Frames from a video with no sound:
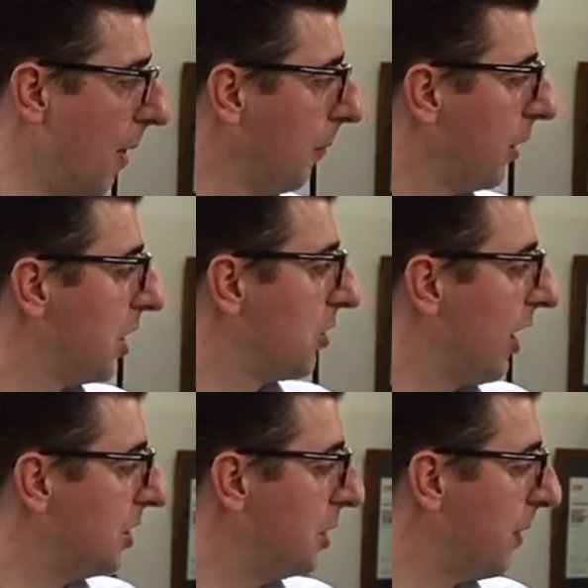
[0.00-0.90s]
because you're
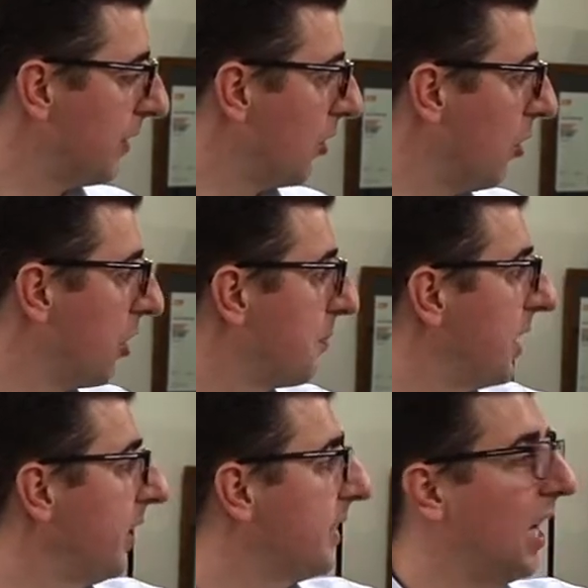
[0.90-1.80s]
actually spending 100% of
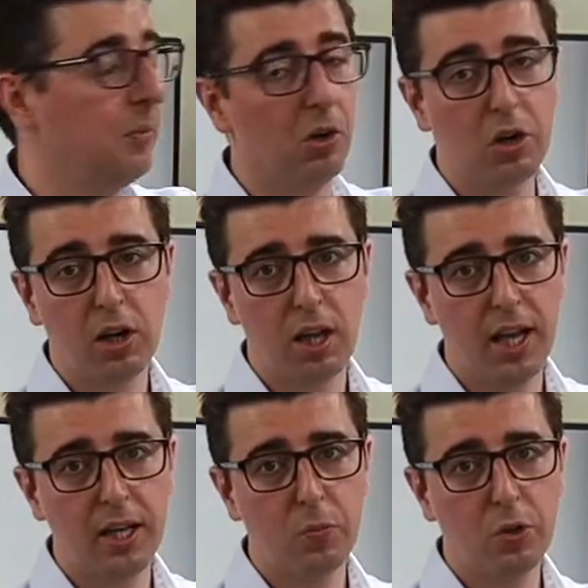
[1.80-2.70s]
your time on
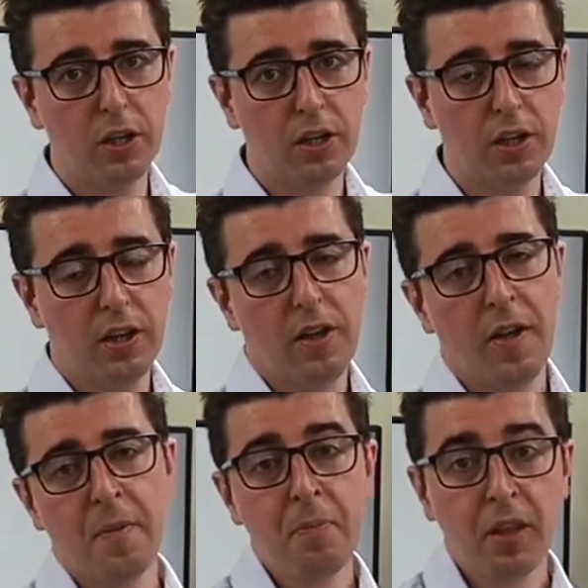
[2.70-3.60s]
client work.
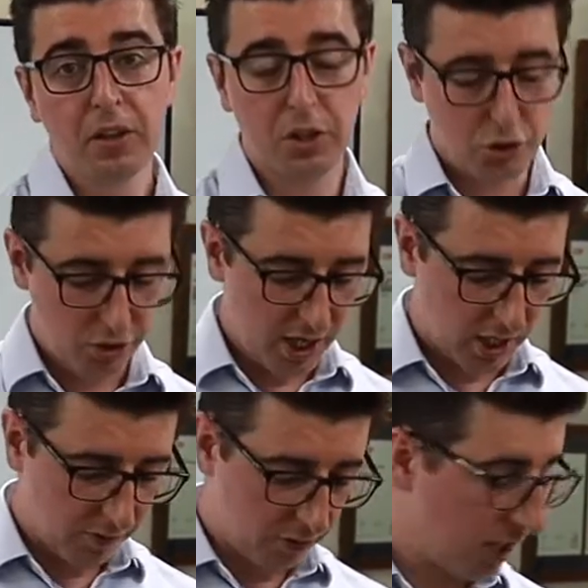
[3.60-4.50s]
The trick of
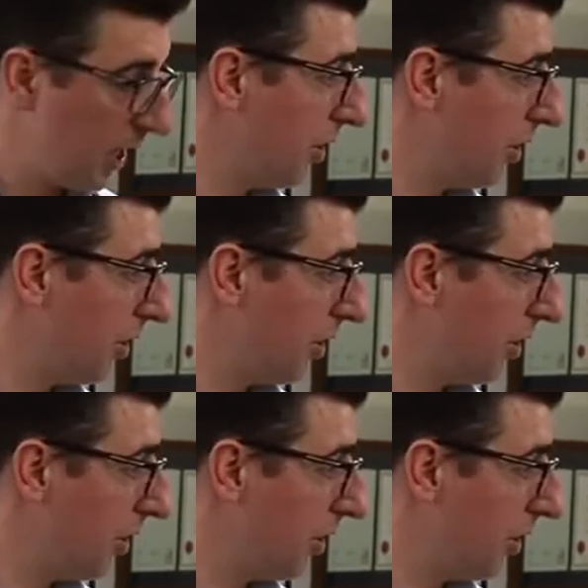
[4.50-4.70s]
a really good